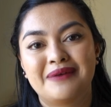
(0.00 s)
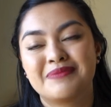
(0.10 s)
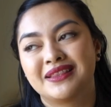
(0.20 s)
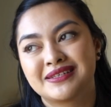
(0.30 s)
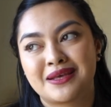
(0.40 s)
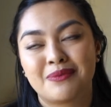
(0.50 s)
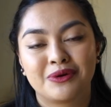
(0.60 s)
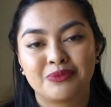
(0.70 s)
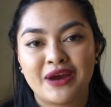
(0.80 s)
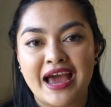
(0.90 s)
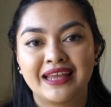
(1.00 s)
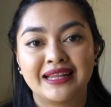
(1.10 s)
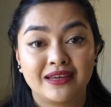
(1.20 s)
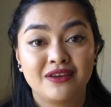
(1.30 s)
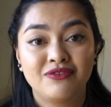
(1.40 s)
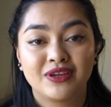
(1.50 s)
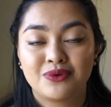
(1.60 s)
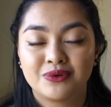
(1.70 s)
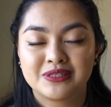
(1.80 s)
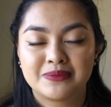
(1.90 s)
in the suburb where I live in
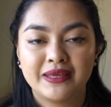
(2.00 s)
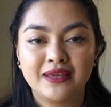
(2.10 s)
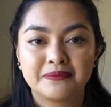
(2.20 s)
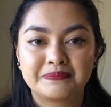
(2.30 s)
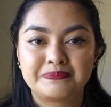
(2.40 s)
Hornsby.